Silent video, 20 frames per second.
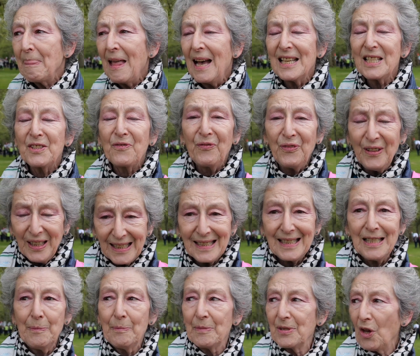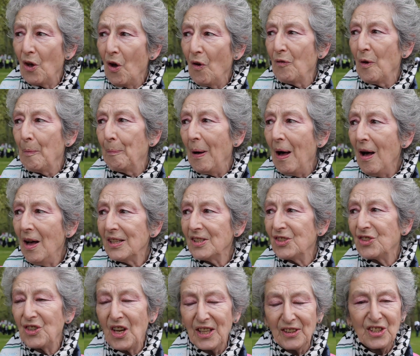as victims of a
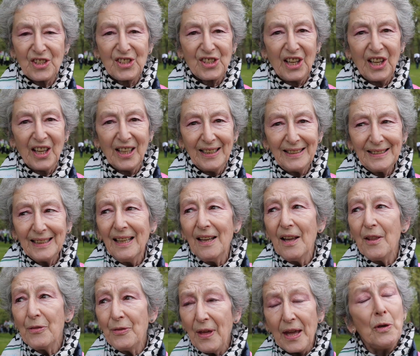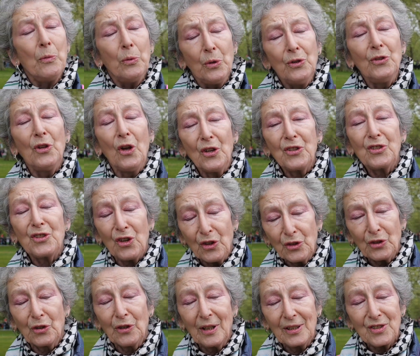past genocide, they will not
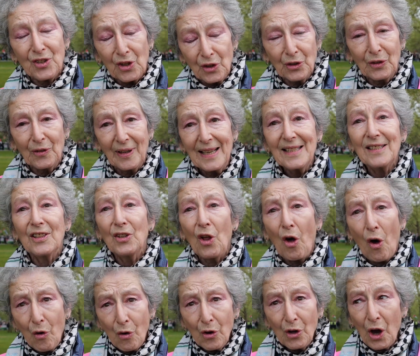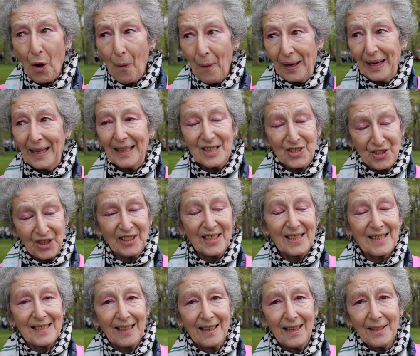tolerate an ongoing
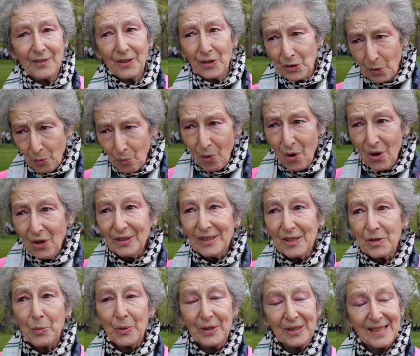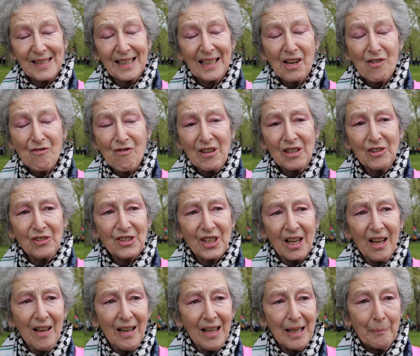genocide that the world is witnessing in real
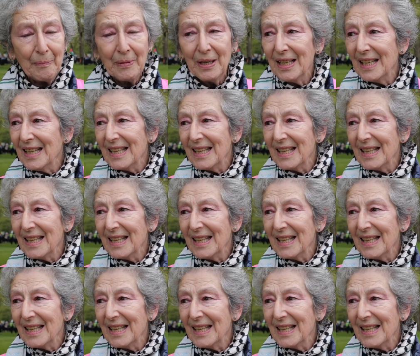time.